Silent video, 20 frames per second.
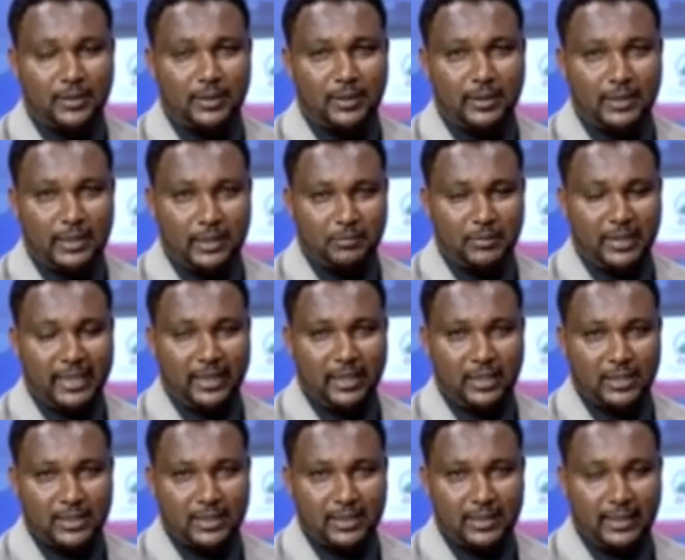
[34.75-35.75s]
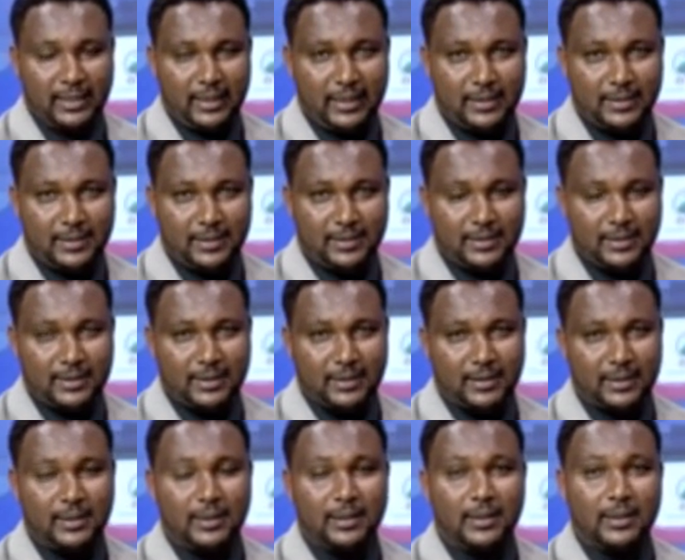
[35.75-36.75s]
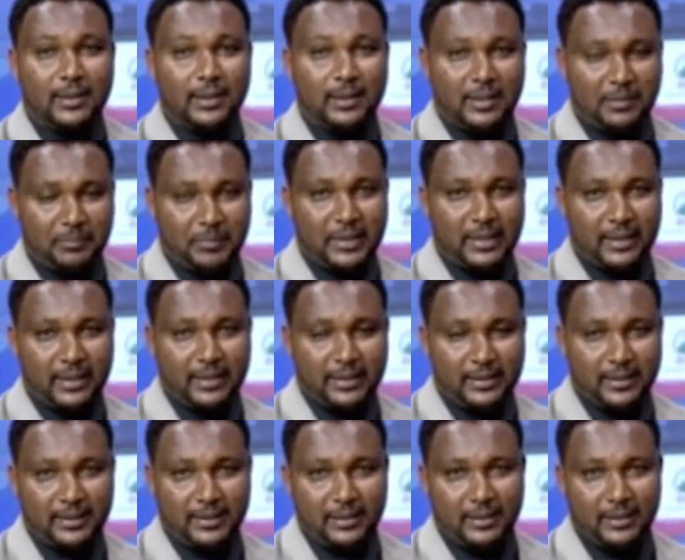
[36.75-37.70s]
And my guest today is Kebede Geneti,